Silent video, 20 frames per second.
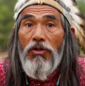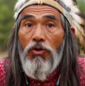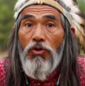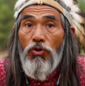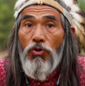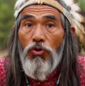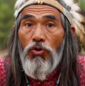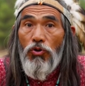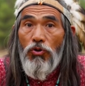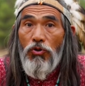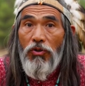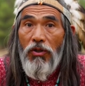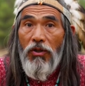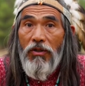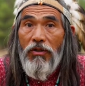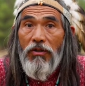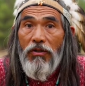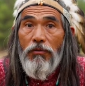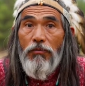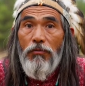New
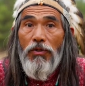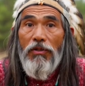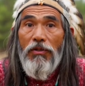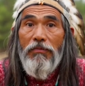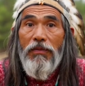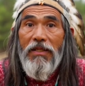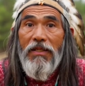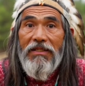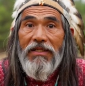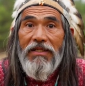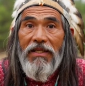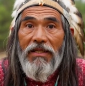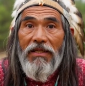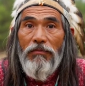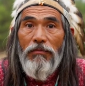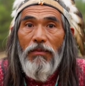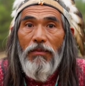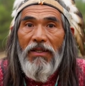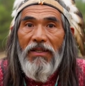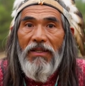Chelsea, this means
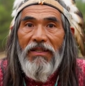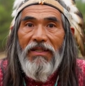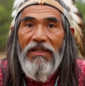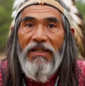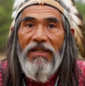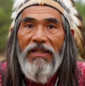thin wind.